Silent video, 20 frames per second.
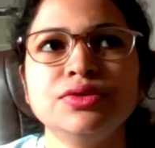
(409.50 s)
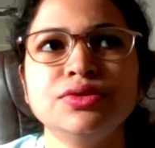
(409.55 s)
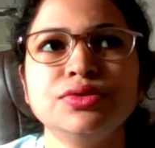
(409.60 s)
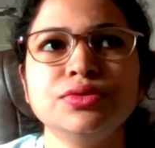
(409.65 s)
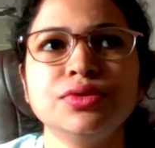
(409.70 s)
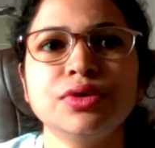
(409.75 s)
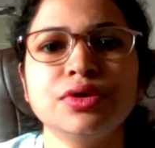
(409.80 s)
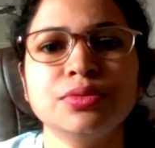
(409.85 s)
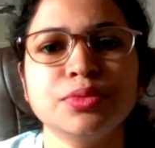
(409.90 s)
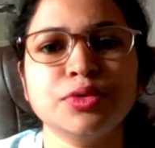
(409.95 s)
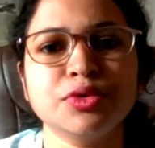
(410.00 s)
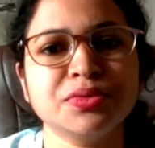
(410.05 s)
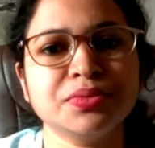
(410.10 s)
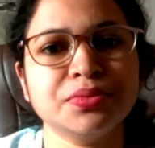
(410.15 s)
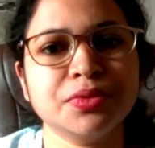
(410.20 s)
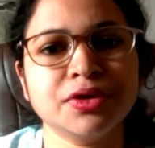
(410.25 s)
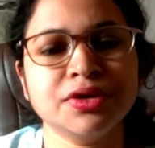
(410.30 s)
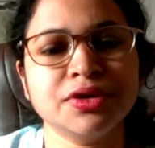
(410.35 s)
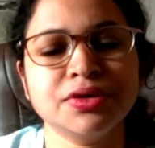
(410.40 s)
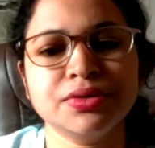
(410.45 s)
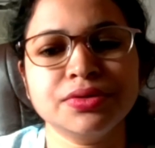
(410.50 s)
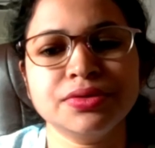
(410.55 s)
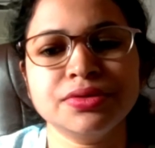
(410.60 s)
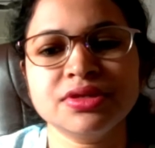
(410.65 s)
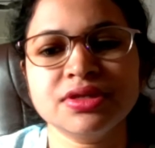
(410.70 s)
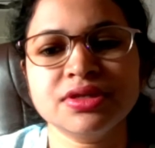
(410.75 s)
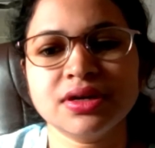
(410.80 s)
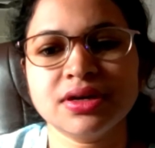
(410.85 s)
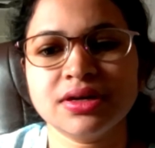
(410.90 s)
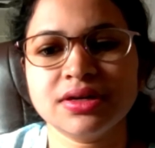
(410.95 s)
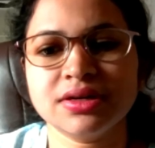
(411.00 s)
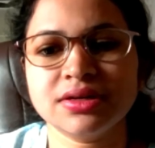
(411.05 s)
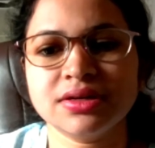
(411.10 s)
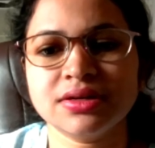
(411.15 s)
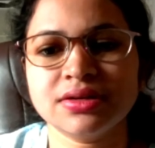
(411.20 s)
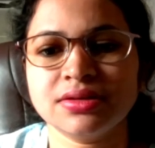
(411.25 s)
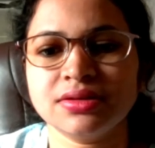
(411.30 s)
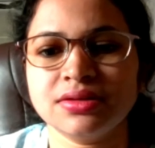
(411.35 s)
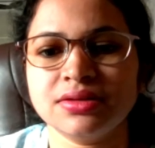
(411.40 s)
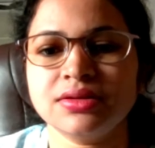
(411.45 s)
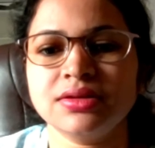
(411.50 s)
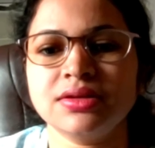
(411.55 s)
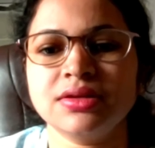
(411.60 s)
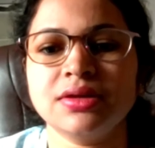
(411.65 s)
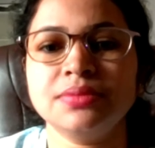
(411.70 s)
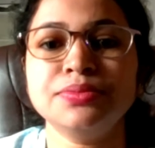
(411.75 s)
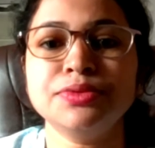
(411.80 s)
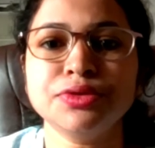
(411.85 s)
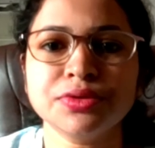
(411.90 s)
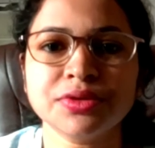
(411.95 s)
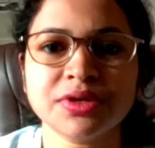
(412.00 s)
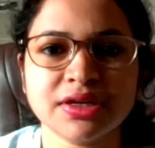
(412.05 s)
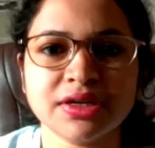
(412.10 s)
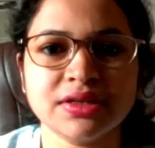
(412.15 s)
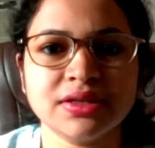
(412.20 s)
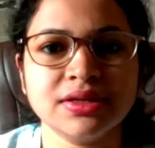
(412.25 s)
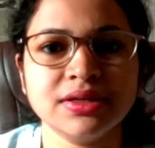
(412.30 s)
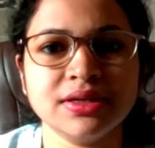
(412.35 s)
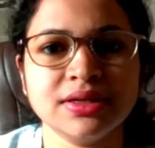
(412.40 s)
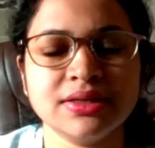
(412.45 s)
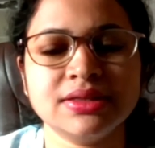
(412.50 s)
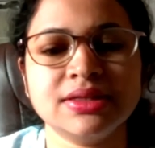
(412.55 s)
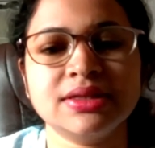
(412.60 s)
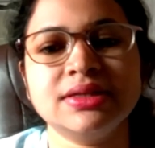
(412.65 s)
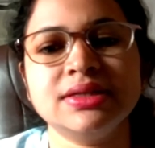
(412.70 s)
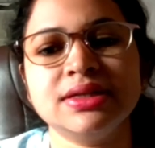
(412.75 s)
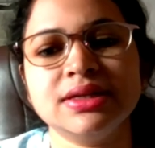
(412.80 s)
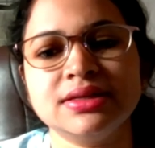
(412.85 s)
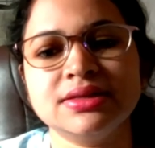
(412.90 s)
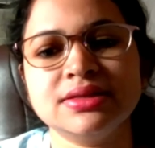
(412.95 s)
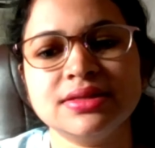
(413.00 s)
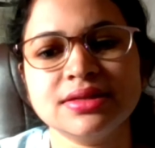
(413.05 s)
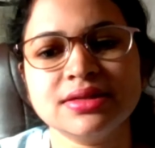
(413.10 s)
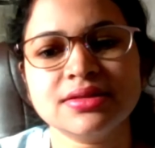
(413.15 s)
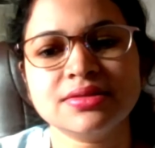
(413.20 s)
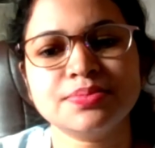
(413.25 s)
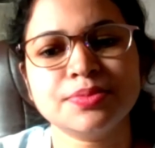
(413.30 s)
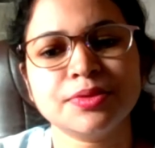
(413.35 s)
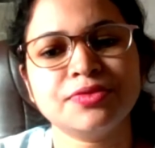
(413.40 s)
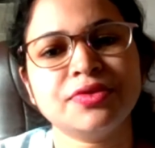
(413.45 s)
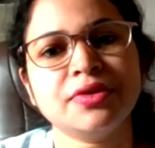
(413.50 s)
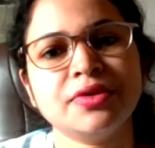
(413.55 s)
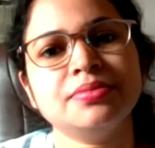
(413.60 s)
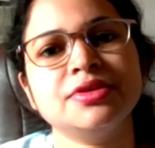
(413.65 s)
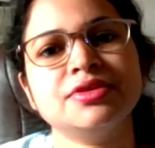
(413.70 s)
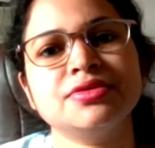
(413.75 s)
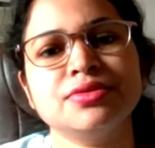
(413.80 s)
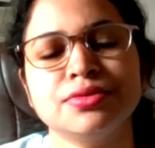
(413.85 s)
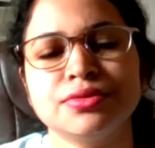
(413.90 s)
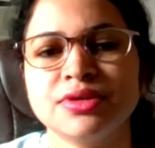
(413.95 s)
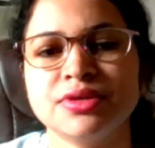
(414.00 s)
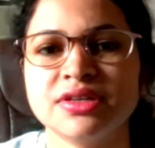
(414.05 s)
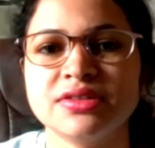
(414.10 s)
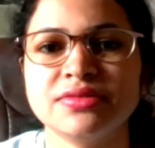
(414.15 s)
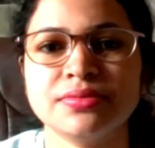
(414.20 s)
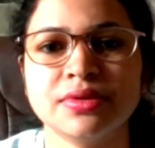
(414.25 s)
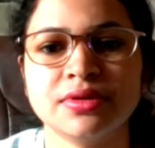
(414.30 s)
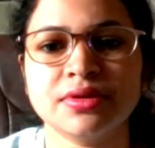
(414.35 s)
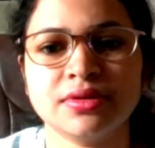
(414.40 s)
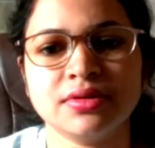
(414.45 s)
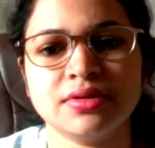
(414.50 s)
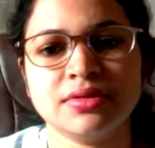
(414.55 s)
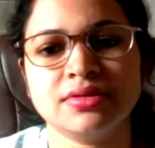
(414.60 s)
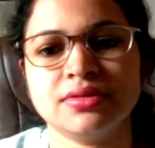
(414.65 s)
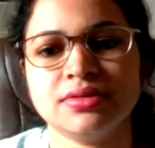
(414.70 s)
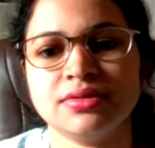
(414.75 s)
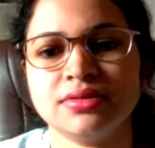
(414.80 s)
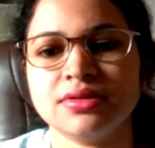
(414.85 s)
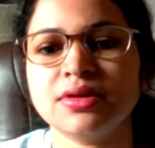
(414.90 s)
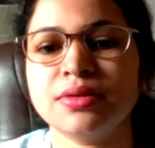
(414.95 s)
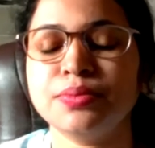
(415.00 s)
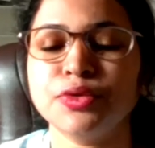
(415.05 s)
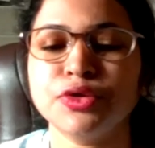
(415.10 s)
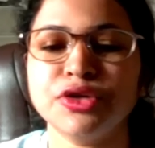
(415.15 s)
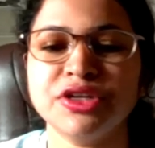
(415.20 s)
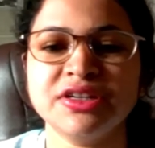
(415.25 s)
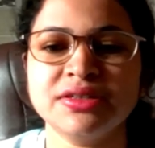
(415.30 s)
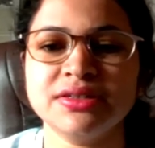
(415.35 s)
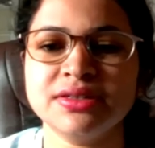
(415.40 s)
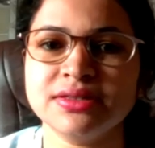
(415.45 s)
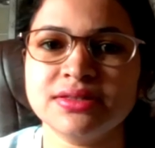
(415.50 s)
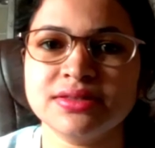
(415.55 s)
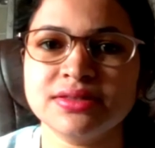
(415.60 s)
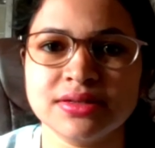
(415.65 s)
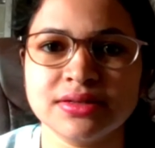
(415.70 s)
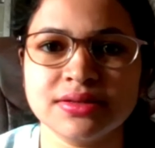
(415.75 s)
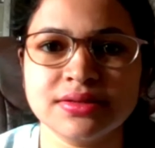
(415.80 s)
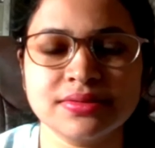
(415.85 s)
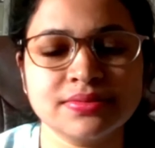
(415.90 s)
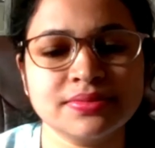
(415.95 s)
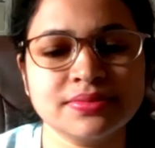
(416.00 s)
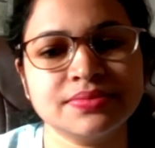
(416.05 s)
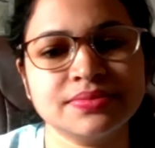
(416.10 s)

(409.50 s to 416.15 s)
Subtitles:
two or more modules are clubbed together and the testing is performed is known as component testing.